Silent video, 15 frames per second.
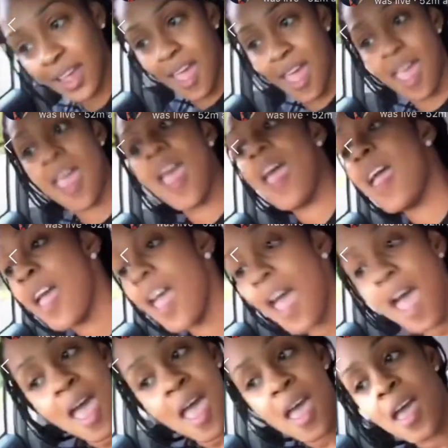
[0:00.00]

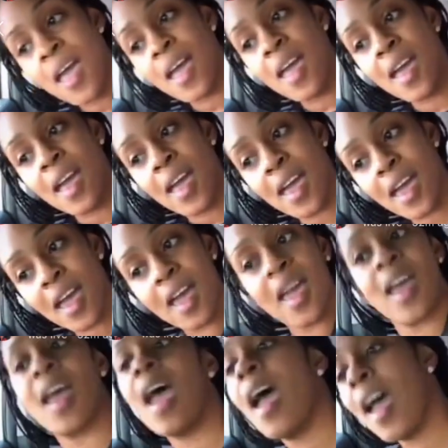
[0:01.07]

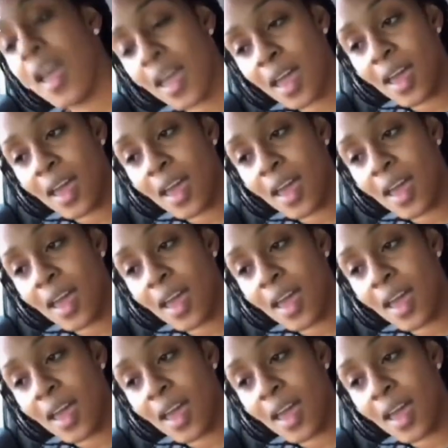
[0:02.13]
uh-huh.